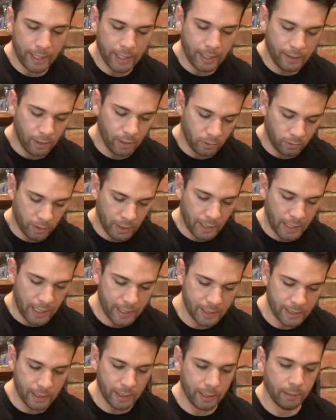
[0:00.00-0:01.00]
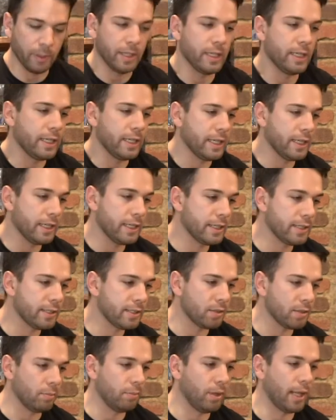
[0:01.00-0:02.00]
and the only last thing we need is
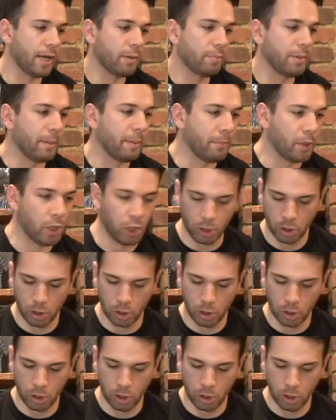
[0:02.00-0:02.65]
some black pepper.